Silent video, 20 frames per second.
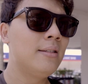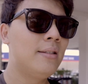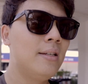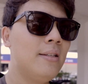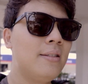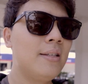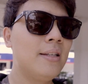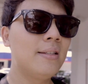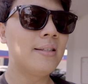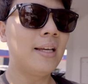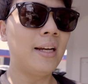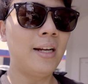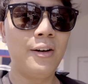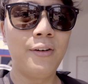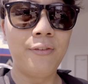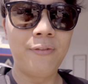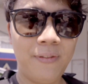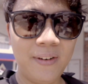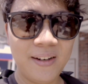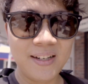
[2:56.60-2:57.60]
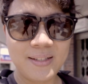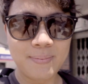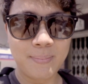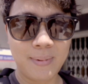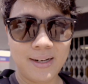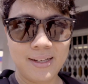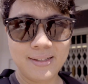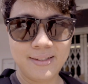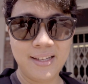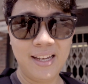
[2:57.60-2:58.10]
Since it's like her first
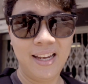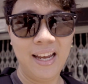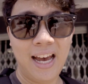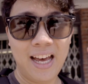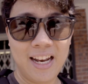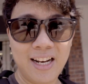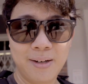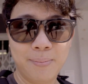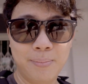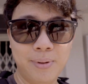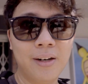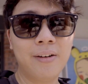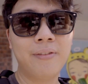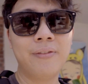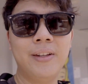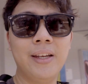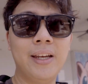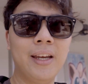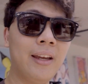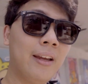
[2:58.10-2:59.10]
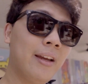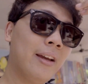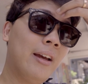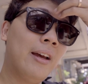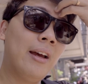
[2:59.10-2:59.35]
Mother's Day and her birthday,